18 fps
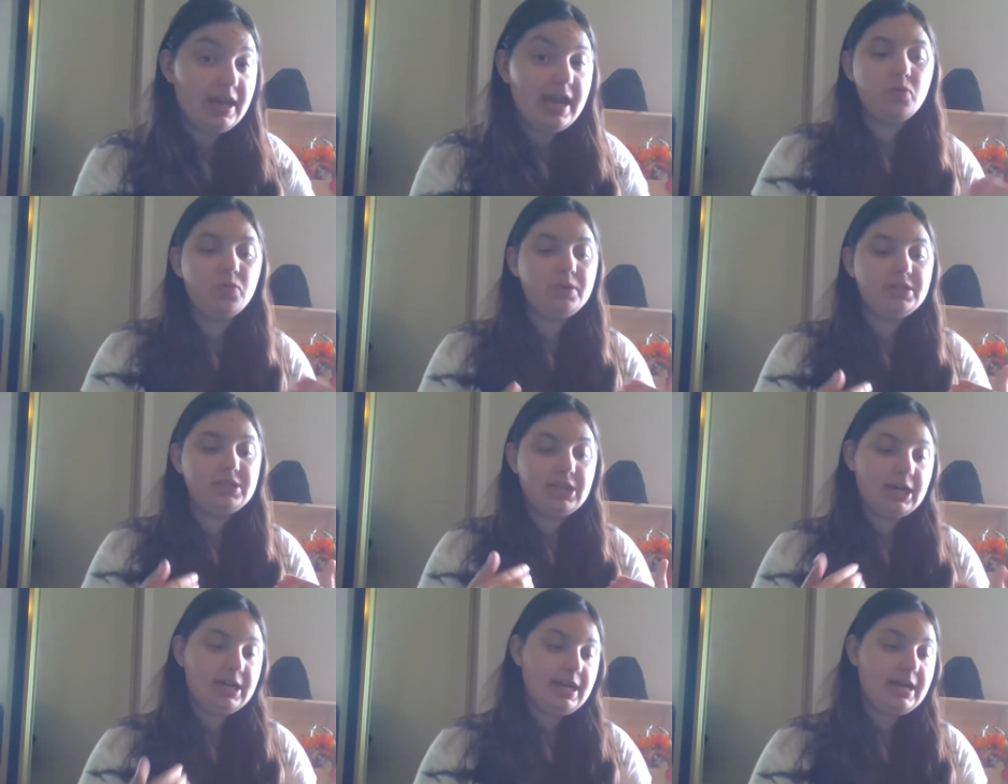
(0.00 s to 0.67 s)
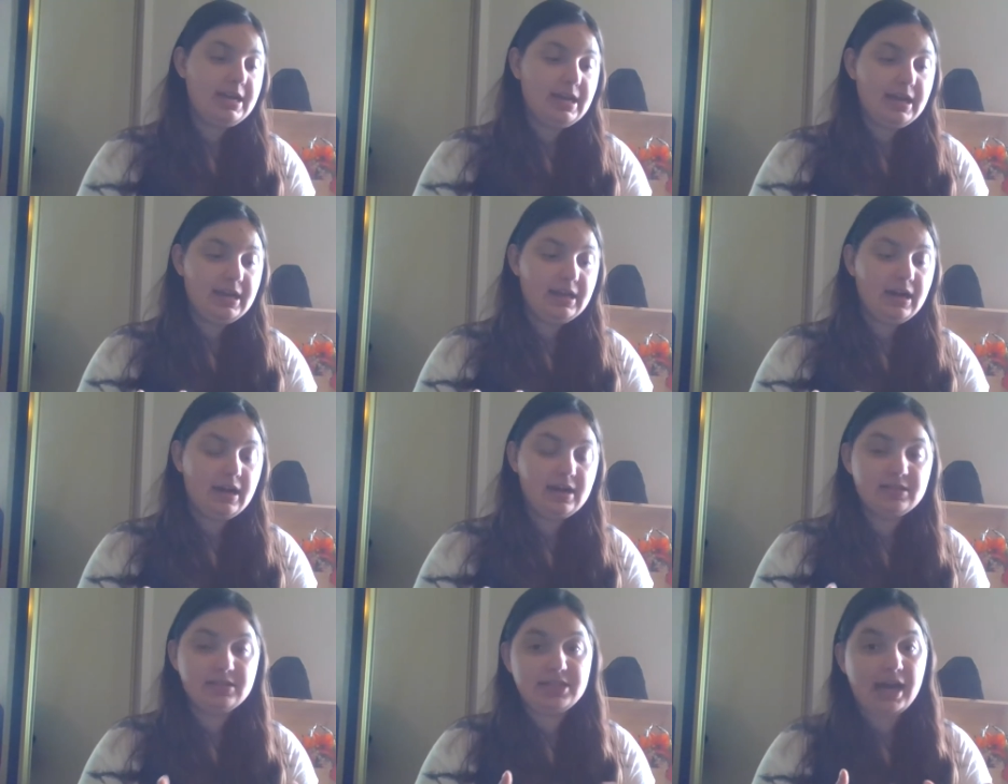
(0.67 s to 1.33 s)
When Diana and
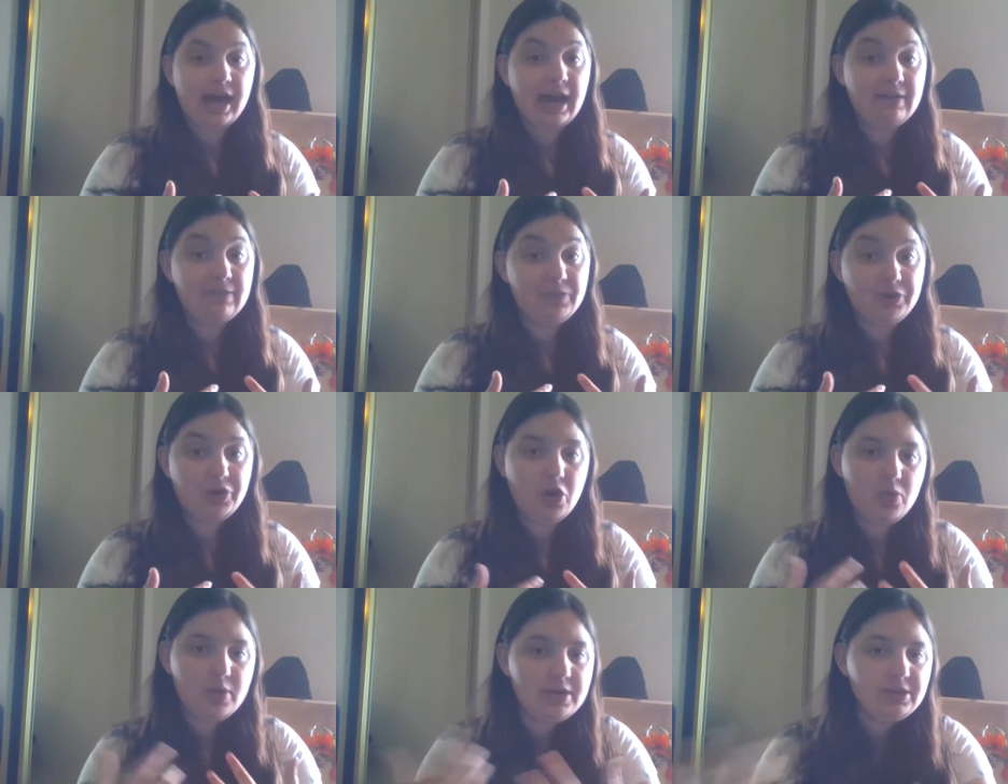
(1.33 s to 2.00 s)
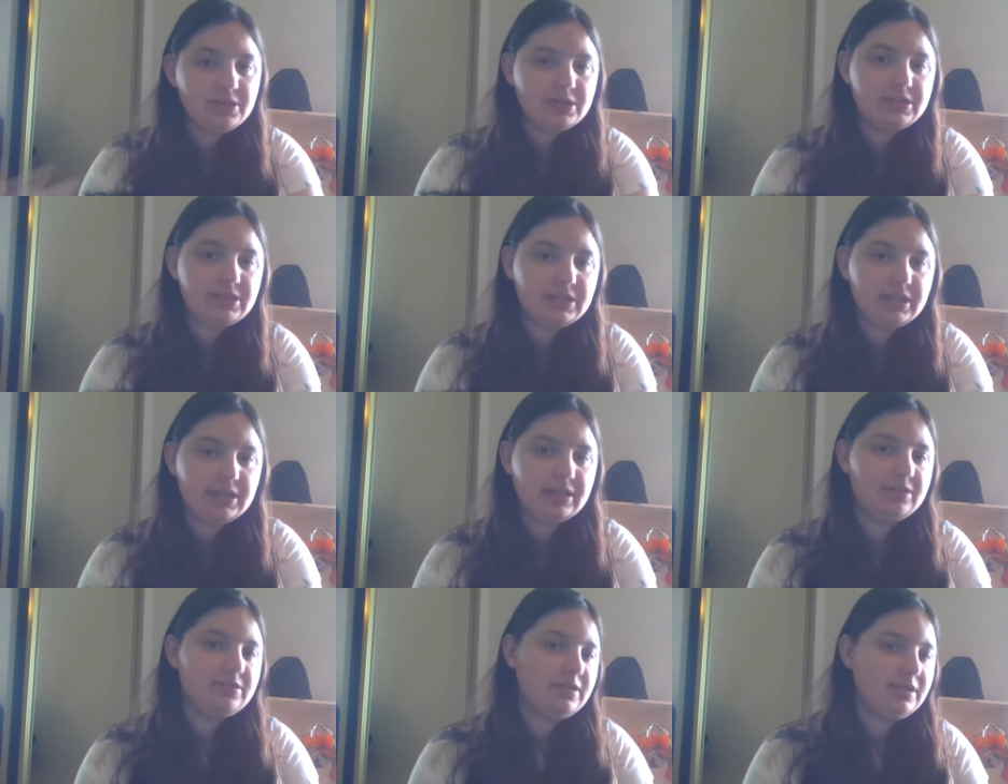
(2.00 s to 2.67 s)
Kanza have to go into cities,